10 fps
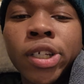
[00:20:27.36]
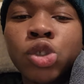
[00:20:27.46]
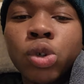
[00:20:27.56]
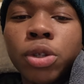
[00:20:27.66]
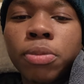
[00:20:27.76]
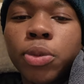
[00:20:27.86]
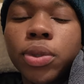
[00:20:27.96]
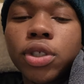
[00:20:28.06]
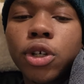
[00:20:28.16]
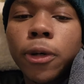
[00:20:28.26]
Enjoy the
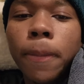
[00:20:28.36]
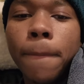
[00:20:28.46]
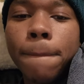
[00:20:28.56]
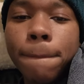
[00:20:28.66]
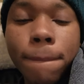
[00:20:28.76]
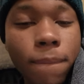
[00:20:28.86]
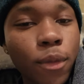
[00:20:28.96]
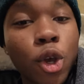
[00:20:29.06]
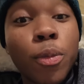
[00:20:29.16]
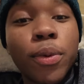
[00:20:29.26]
moments, y'all.
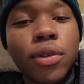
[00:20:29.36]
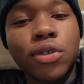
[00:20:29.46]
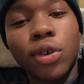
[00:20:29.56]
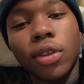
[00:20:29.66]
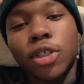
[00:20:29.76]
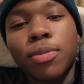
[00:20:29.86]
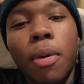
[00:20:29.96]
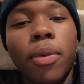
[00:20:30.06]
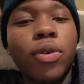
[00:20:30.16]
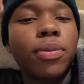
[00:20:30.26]
Hope you're enjoying this
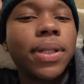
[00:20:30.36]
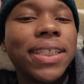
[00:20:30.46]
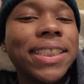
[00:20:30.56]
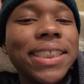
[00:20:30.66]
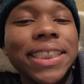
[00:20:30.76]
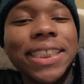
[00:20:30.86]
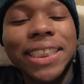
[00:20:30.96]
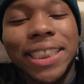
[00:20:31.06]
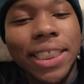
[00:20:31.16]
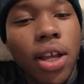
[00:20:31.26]
moment with me.
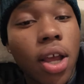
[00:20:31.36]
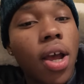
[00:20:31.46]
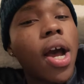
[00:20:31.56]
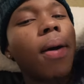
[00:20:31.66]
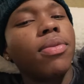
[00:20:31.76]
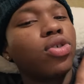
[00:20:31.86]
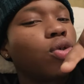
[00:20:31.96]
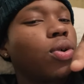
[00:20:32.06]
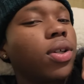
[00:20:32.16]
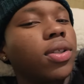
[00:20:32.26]
I'm
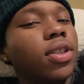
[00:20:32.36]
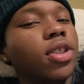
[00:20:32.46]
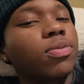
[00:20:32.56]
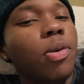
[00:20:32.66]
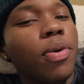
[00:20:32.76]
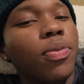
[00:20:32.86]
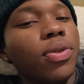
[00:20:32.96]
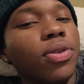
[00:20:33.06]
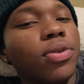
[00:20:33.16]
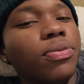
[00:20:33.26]
enjoying this moment
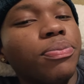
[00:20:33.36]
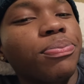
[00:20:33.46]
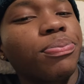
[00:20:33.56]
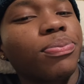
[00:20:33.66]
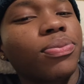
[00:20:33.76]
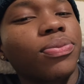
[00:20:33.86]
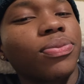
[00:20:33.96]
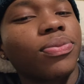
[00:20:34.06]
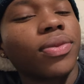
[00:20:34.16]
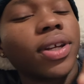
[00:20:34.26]
with you.
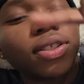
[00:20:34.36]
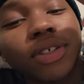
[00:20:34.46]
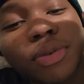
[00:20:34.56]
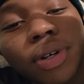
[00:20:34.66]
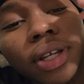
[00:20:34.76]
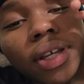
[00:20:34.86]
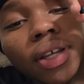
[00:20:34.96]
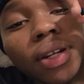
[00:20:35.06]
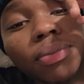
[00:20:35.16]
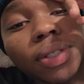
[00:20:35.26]
I took one hit
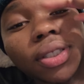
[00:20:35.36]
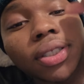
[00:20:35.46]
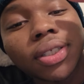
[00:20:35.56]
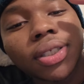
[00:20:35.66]
and I'm good.